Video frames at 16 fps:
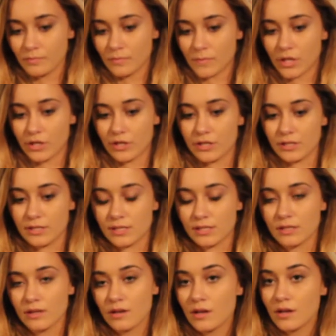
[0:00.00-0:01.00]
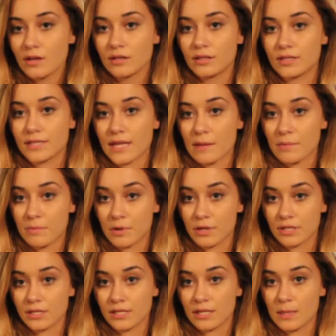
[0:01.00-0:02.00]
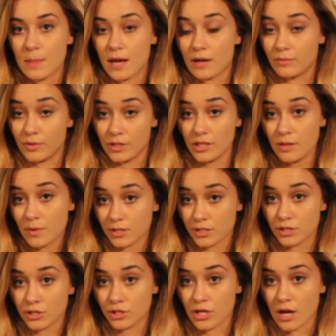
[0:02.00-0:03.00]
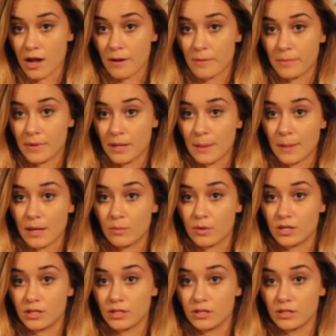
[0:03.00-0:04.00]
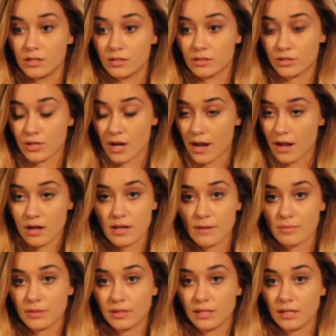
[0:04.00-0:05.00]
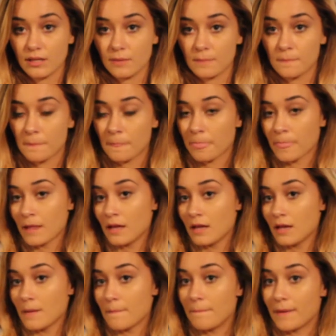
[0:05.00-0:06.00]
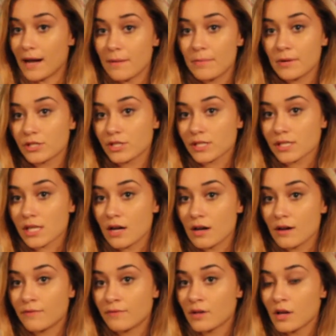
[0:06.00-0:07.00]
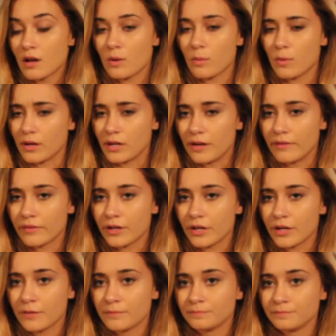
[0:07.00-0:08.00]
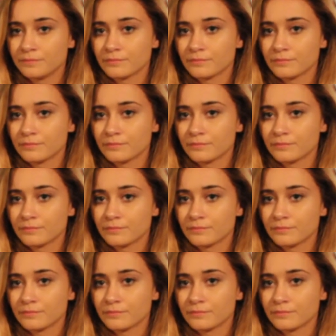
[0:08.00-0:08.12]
There's the type of person that really wants to shop and they want to try on everything, buy a bunch of stuff, whatever.